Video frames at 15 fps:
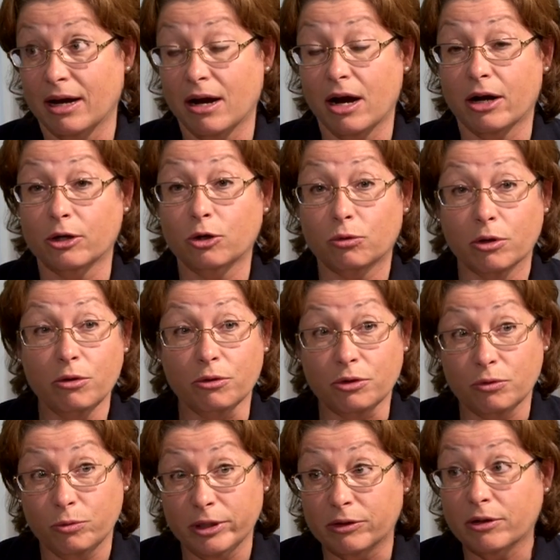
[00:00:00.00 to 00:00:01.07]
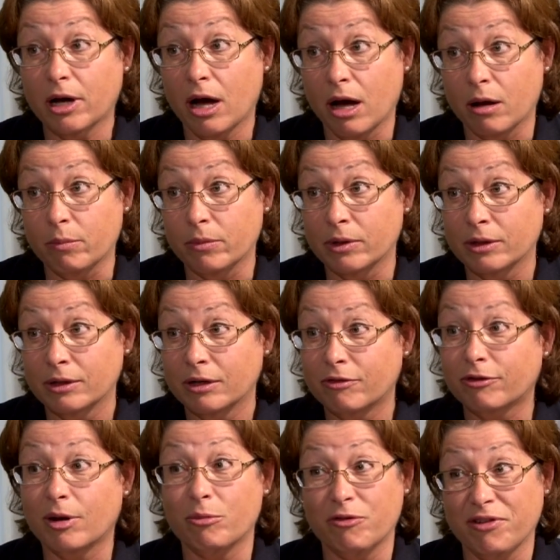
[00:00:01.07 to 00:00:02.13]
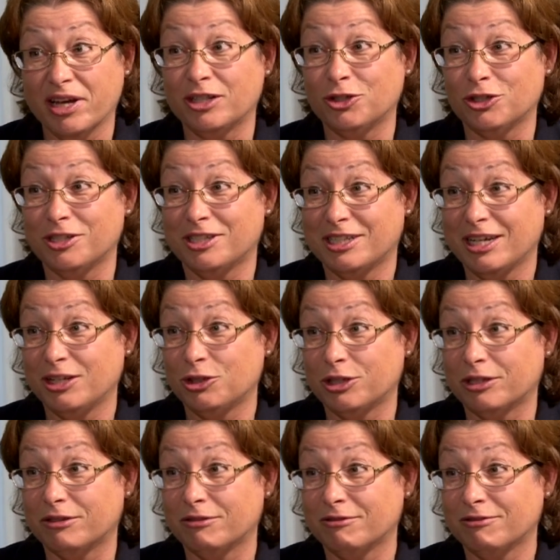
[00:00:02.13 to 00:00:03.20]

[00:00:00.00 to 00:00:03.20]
Our growth will come from evangelization.